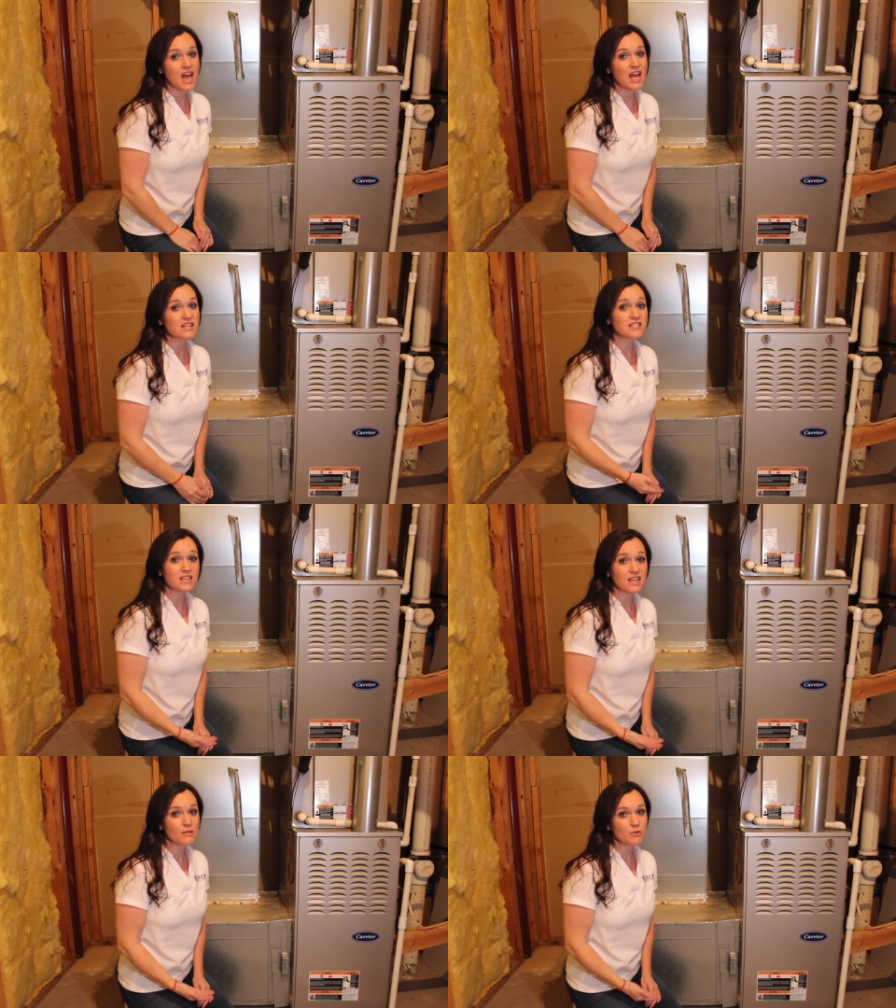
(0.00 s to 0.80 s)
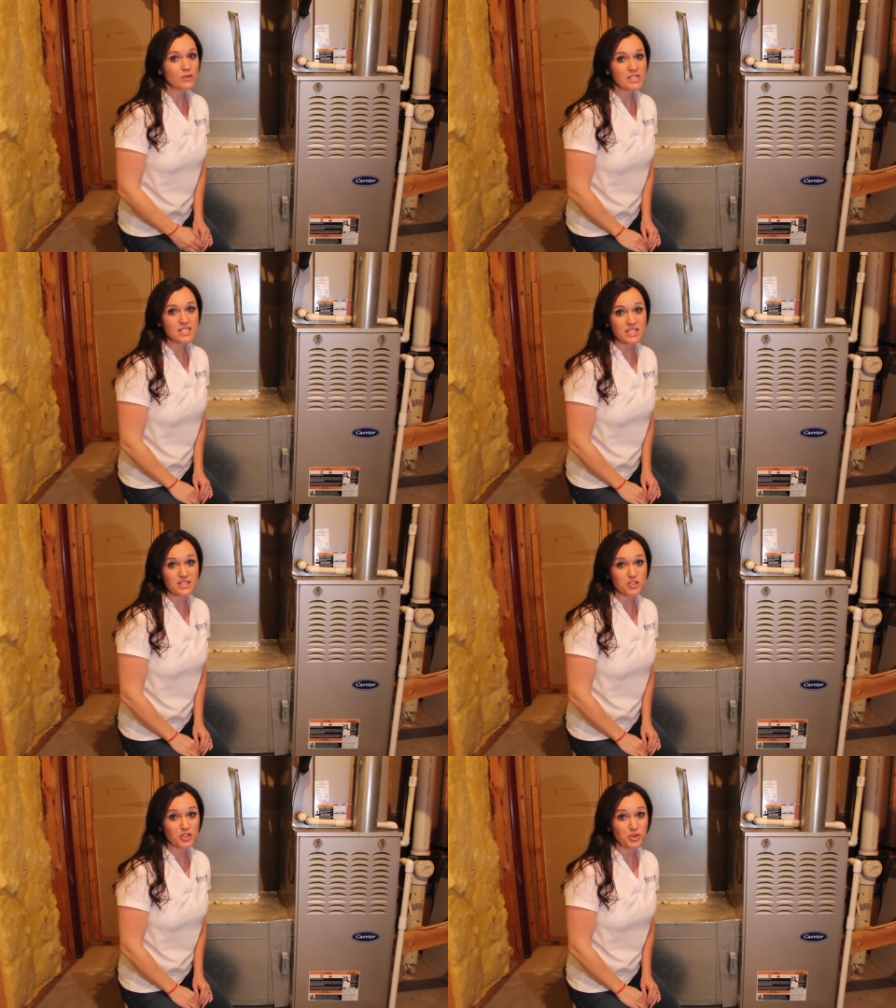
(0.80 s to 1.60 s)
and today I'm going to
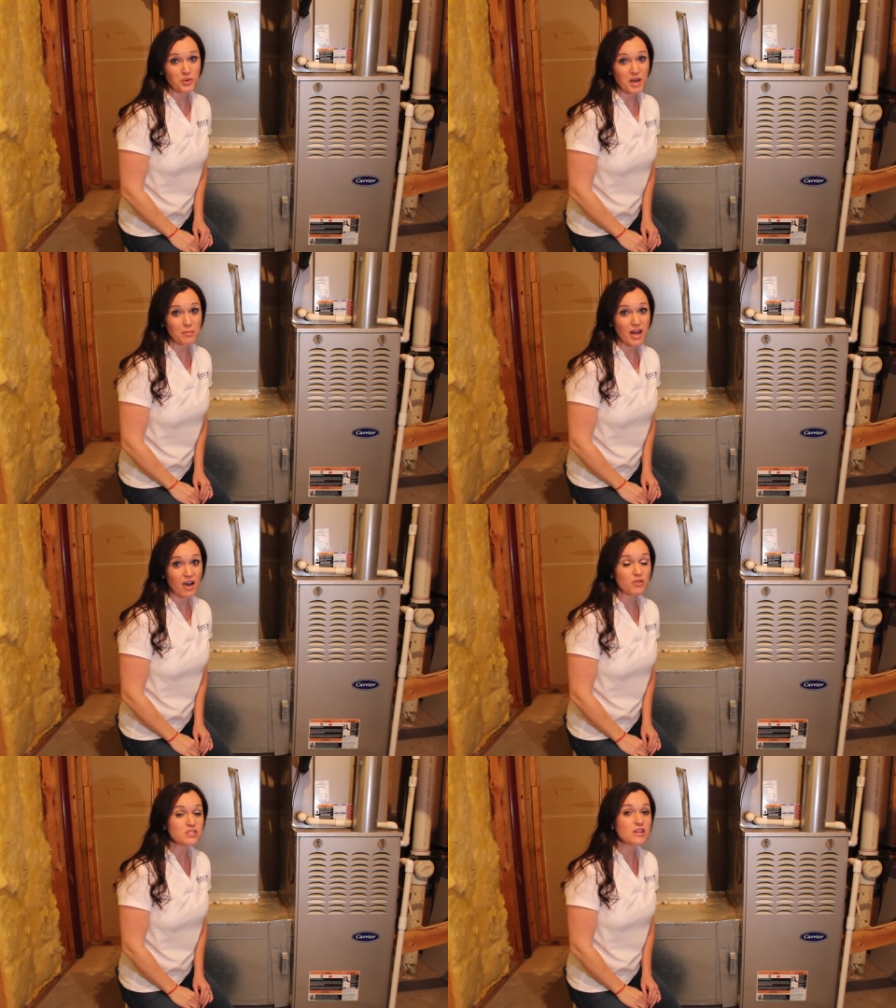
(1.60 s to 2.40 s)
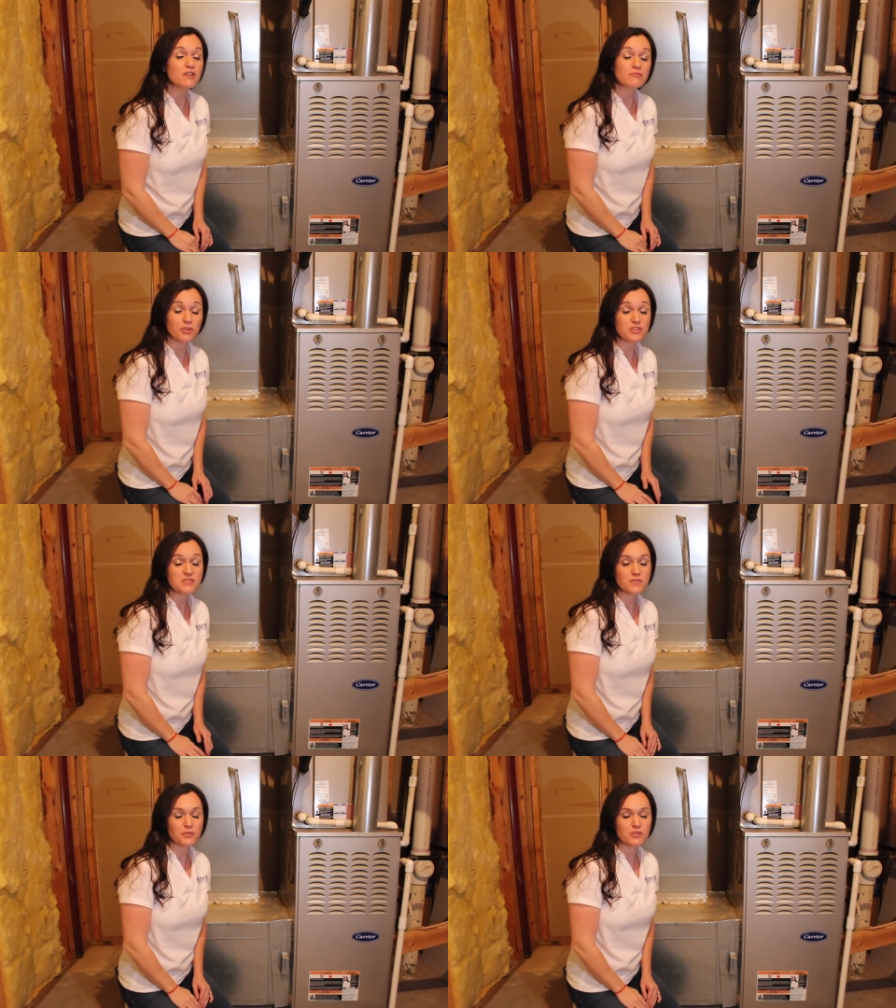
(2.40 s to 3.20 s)
teach you about furnace
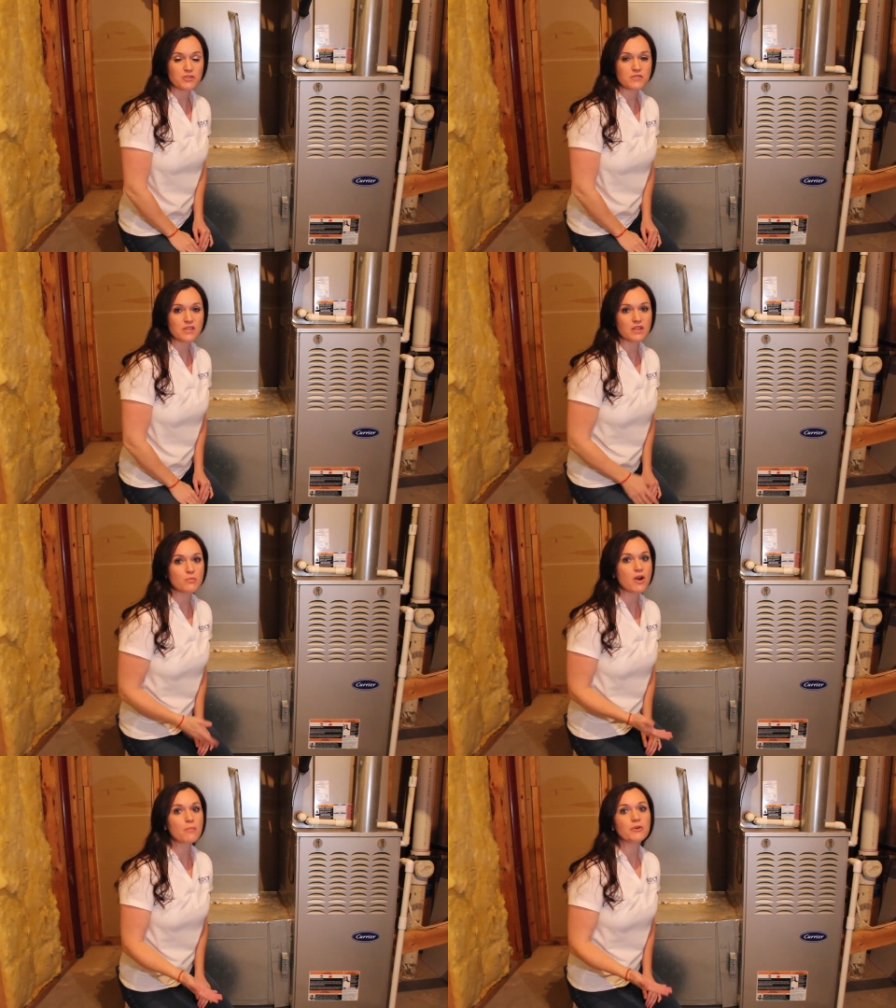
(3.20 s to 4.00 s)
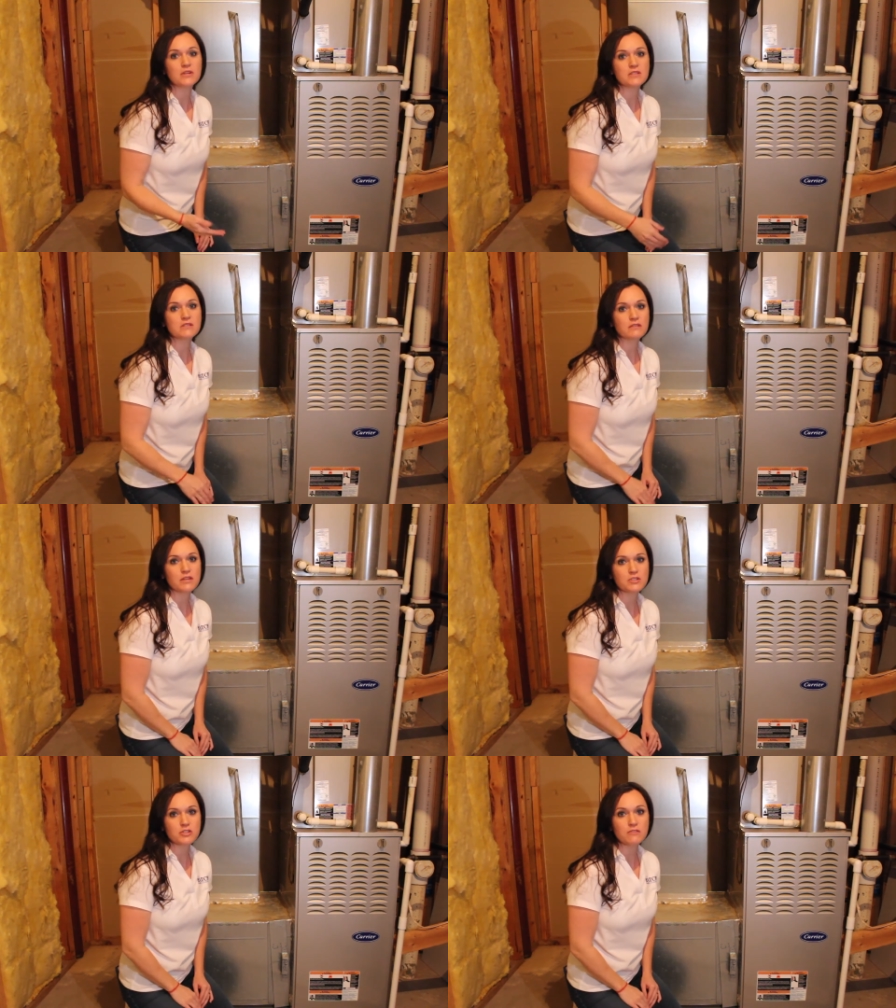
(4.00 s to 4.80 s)
filters and the proper
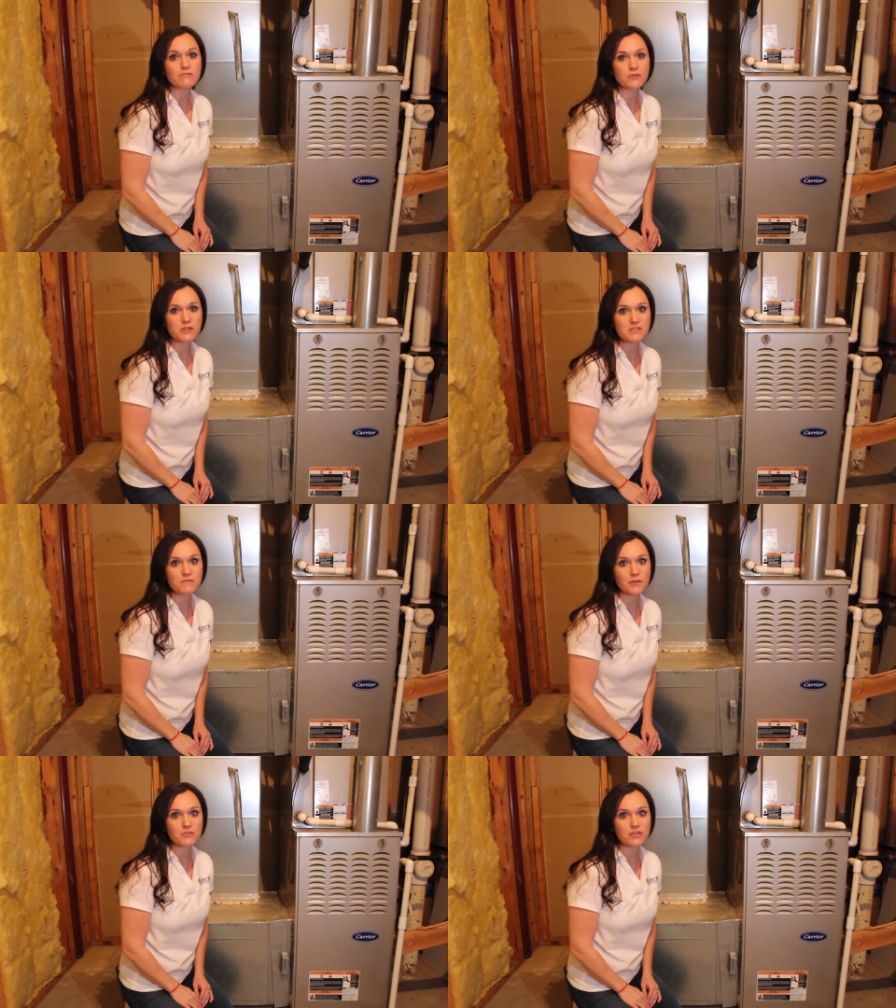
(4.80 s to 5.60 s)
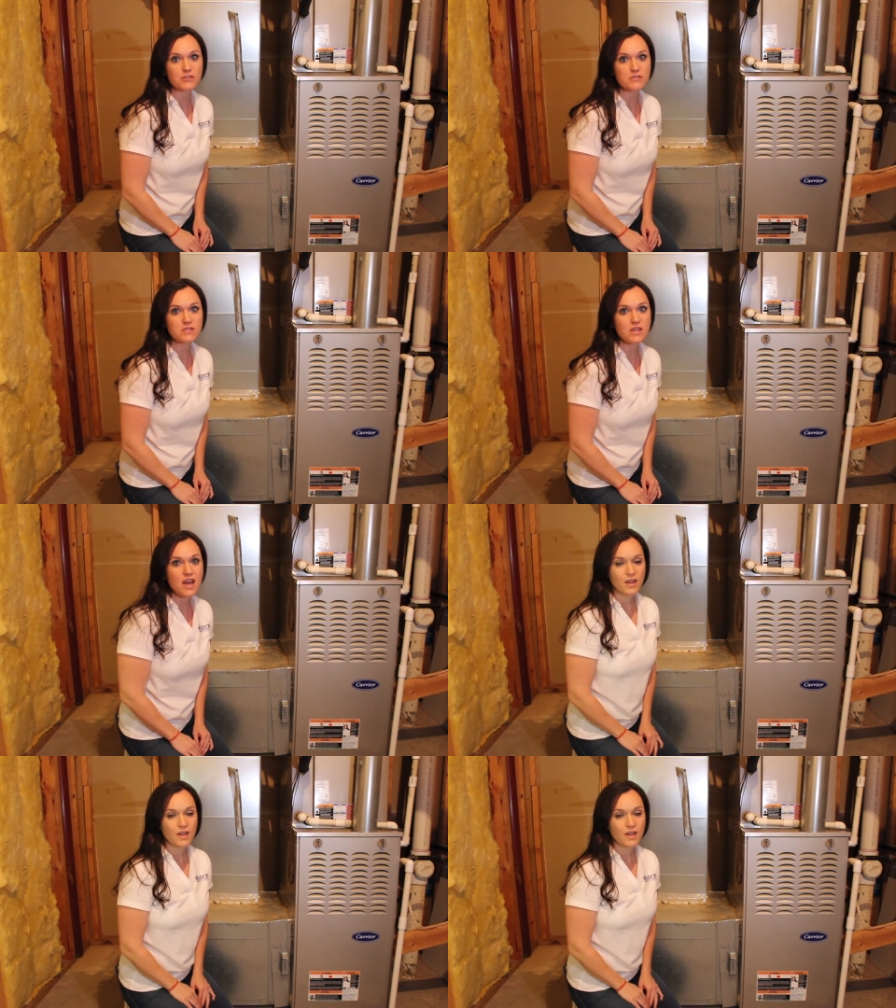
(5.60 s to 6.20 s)
installation of furnace filters.